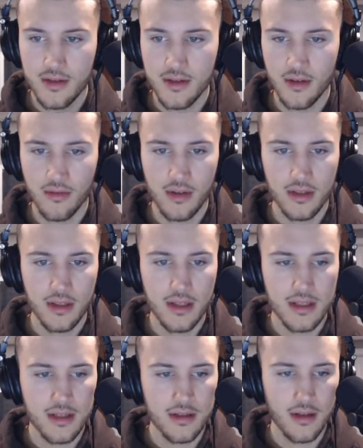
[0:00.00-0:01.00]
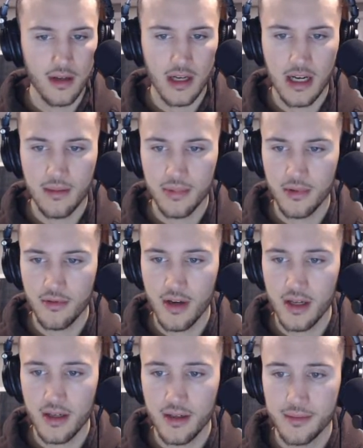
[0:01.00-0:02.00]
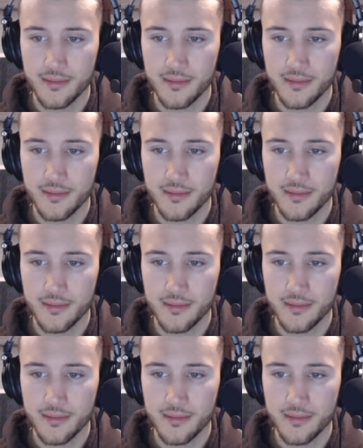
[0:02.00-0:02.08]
So really, this is our comp, Lorena.